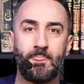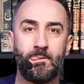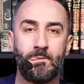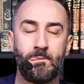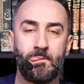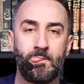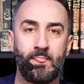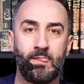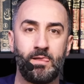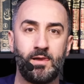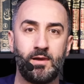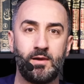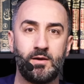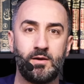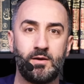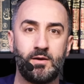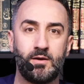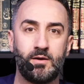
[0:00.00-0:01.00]

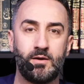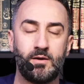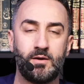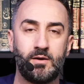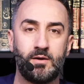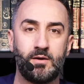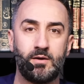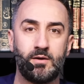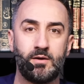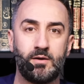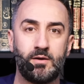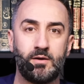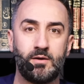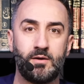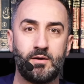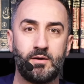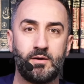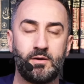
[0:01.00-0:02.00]

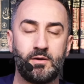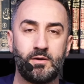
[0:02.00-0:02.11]
[no speech]